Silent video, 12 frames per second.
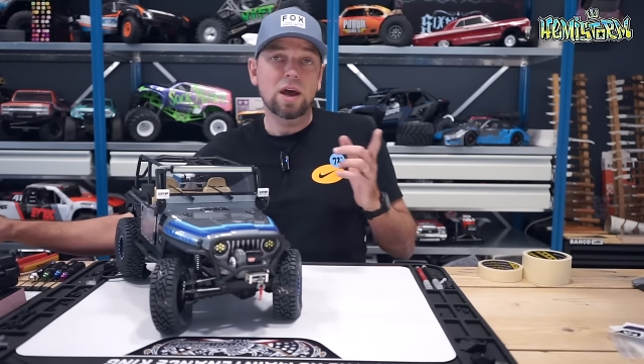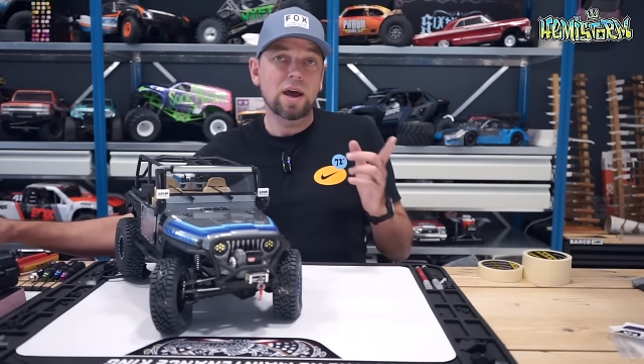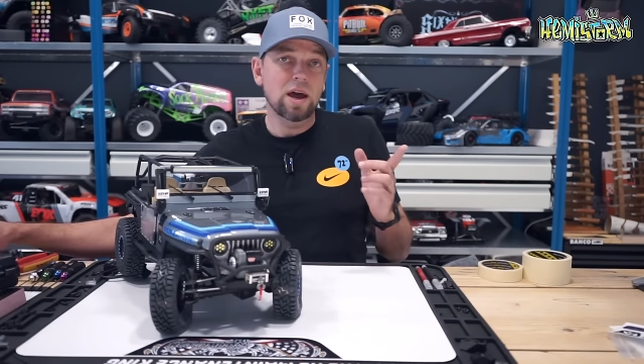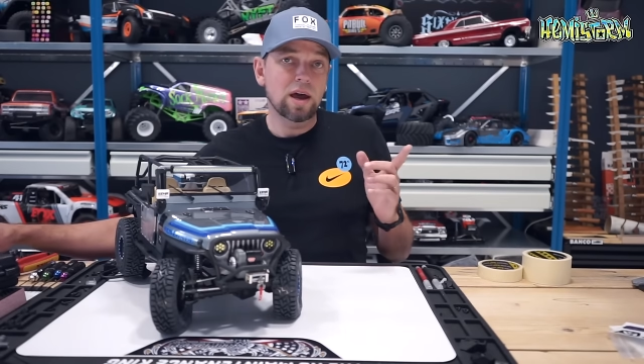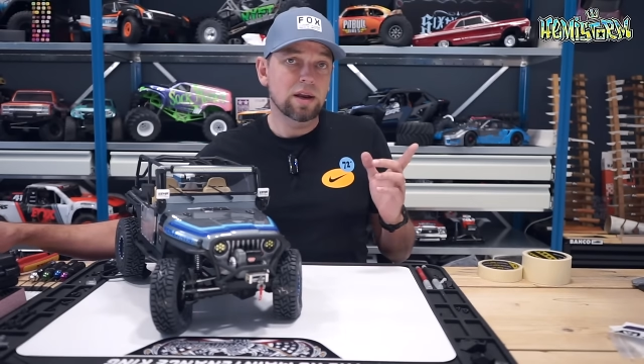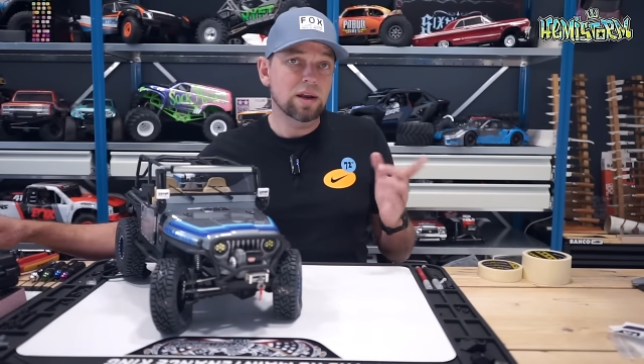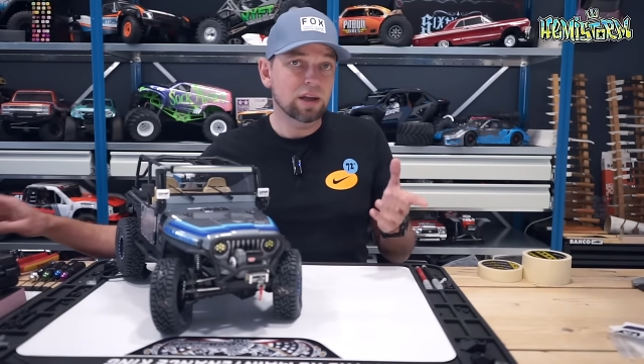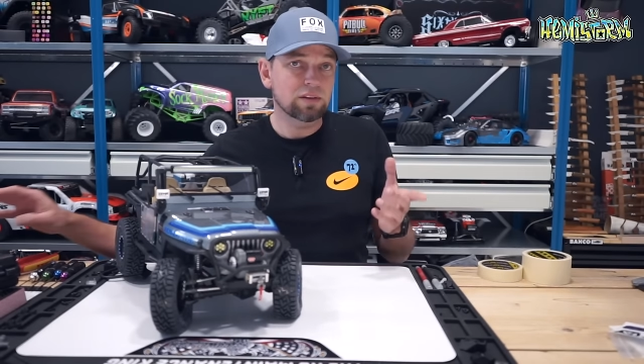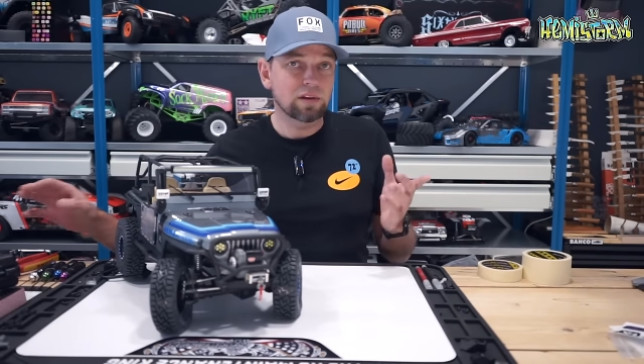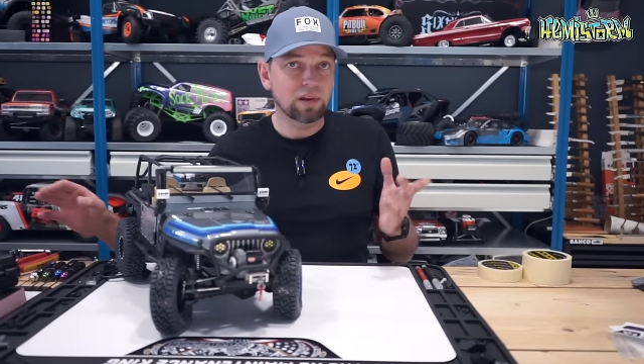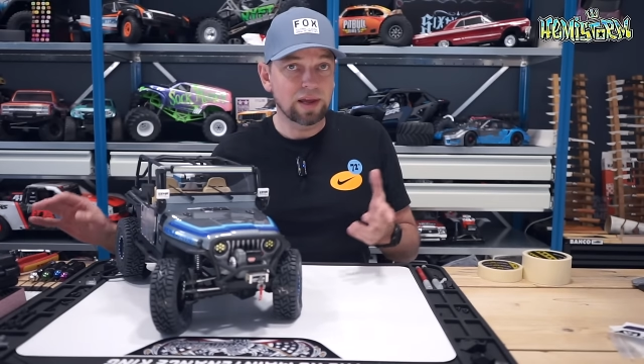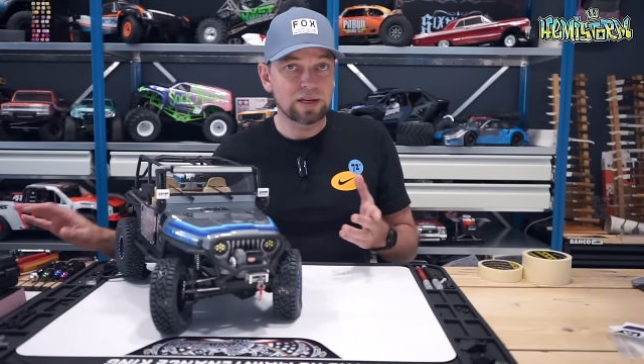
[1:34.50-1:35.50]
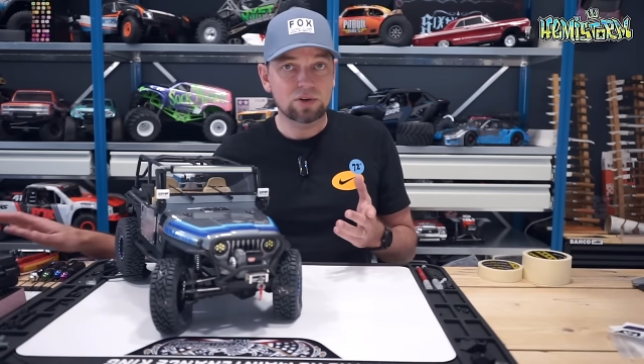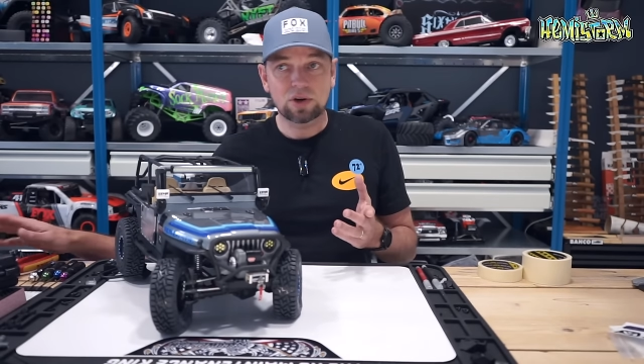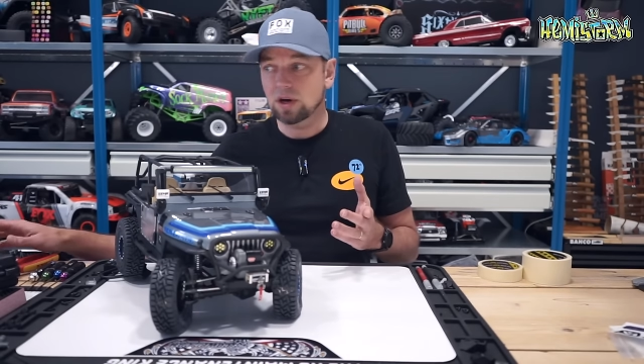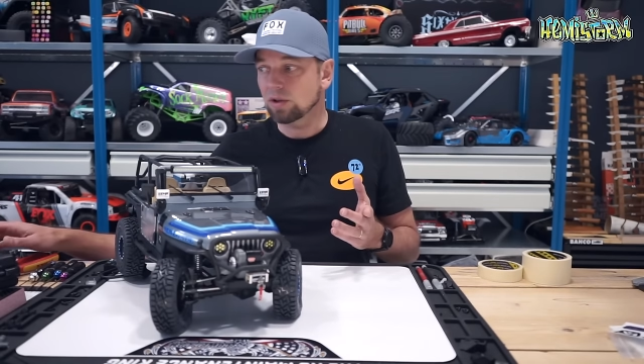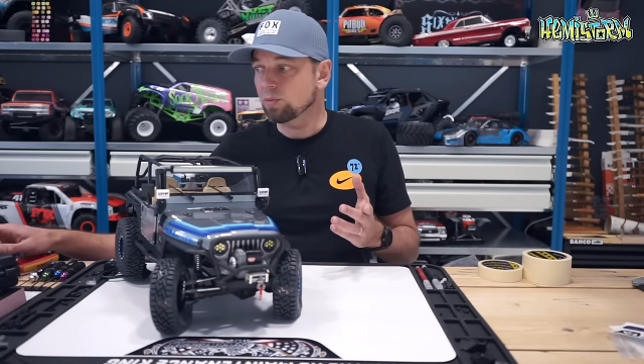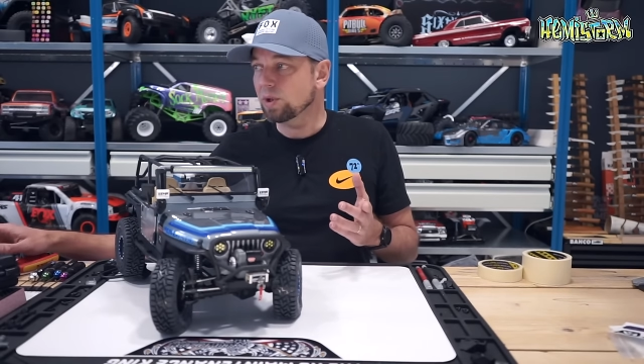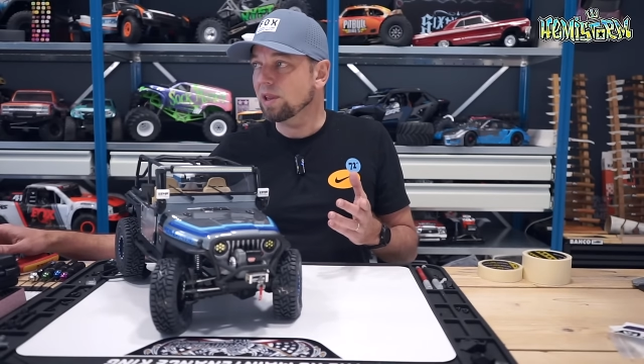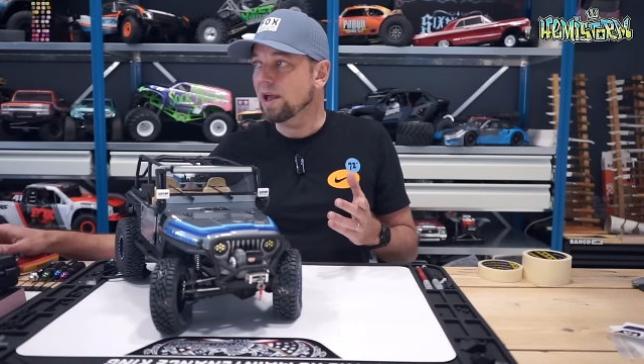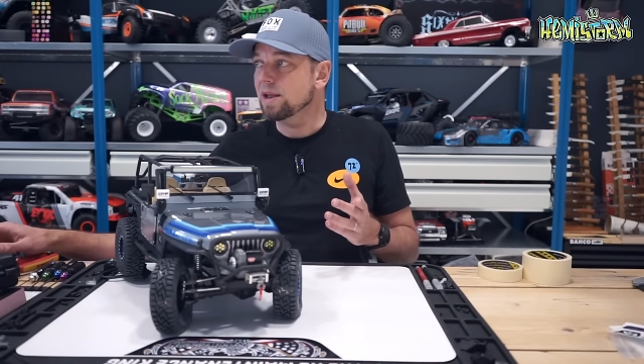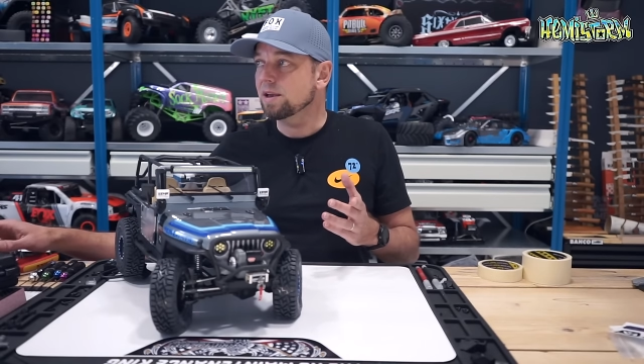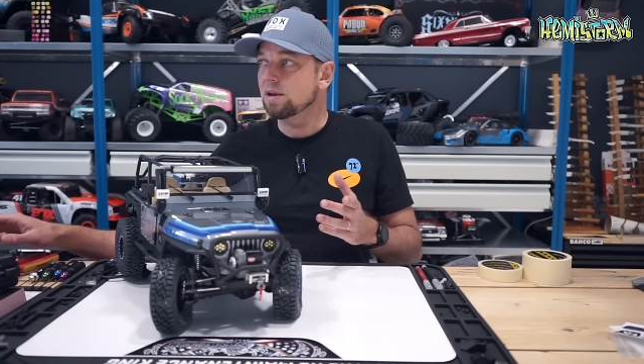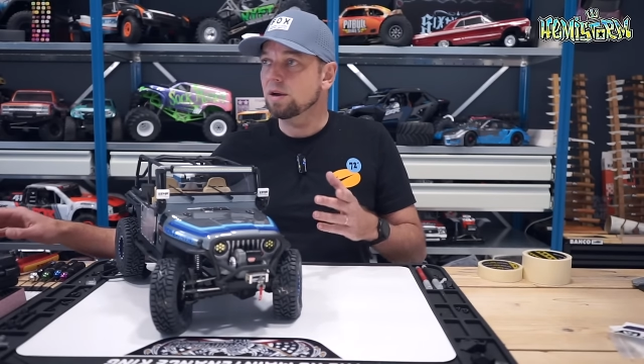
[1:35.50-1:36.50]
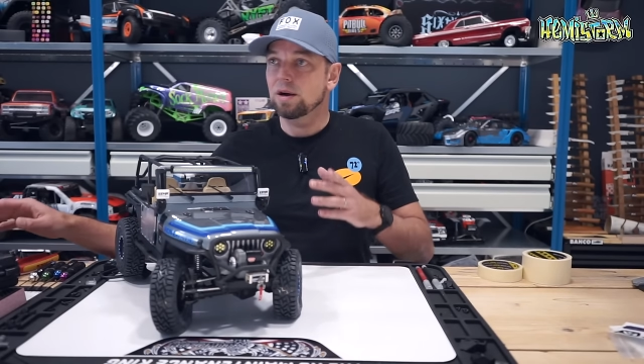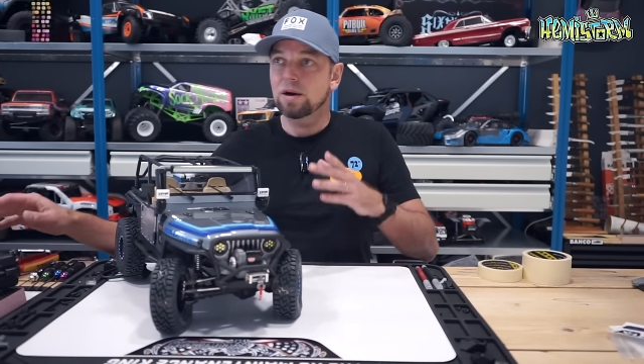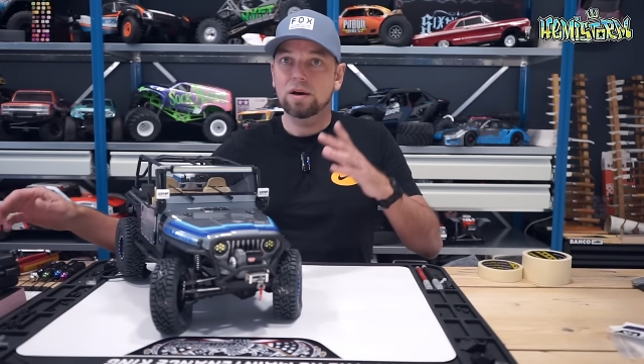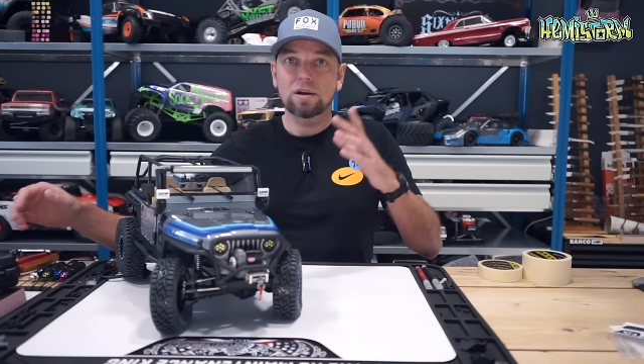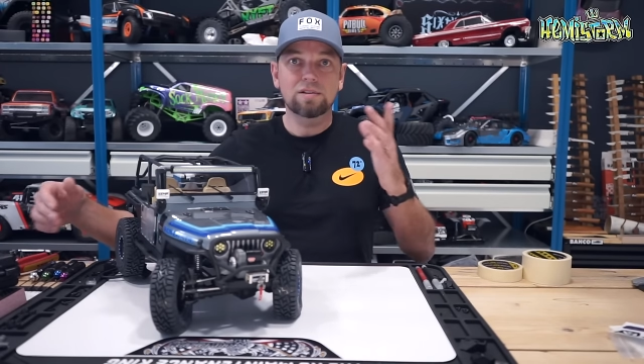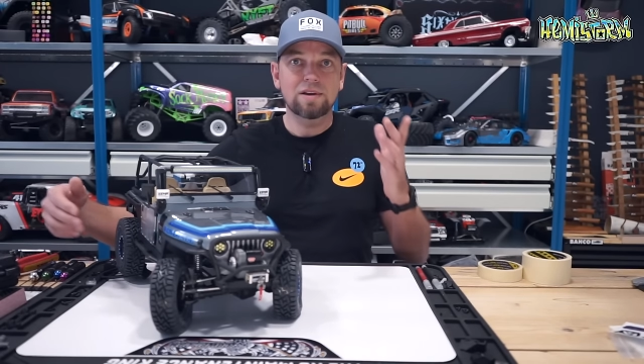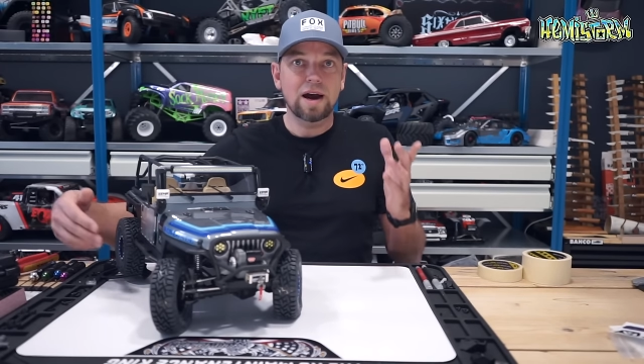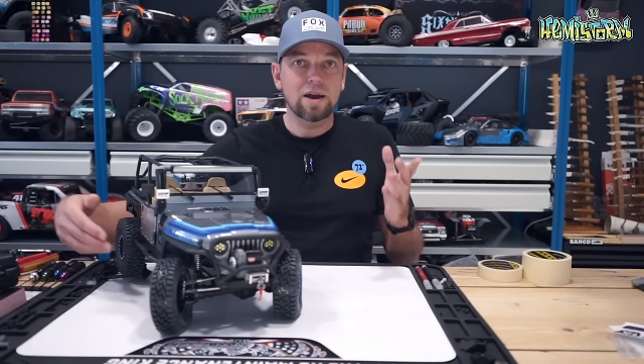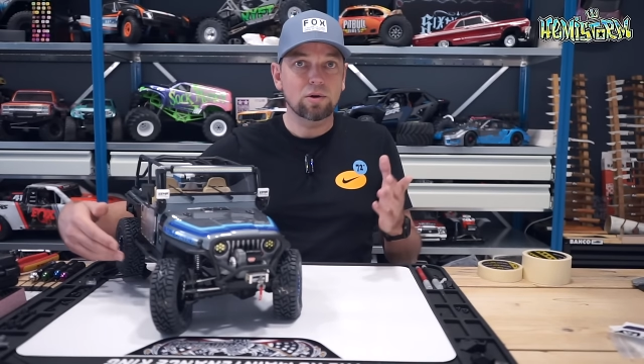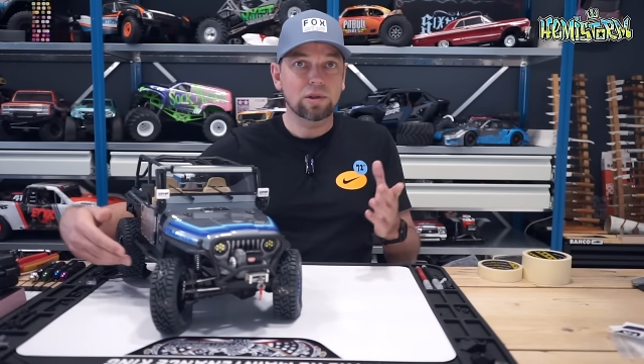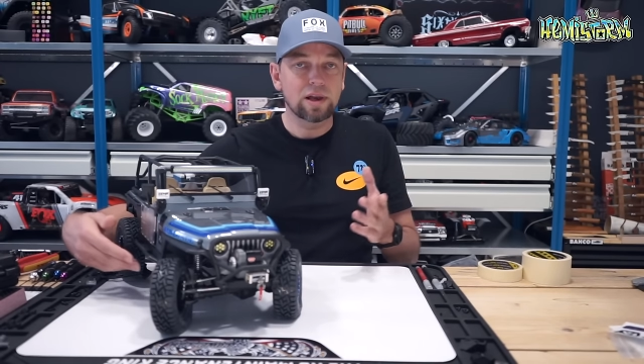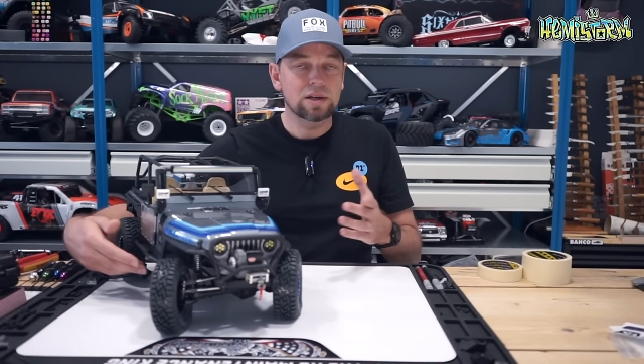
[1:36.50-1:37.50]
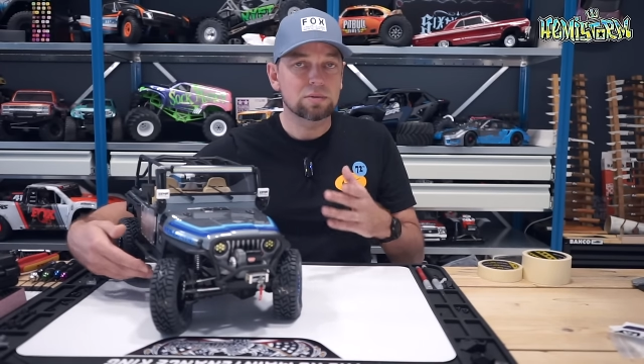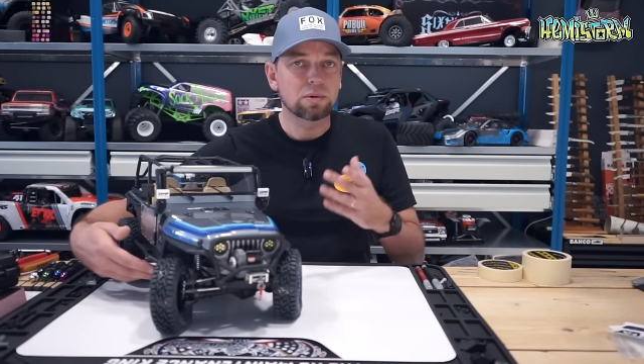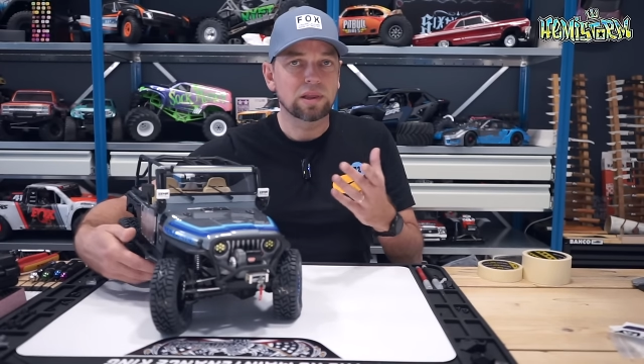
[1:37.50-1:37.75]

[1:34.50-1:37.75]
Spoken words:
Not laser cut with like a diode laser,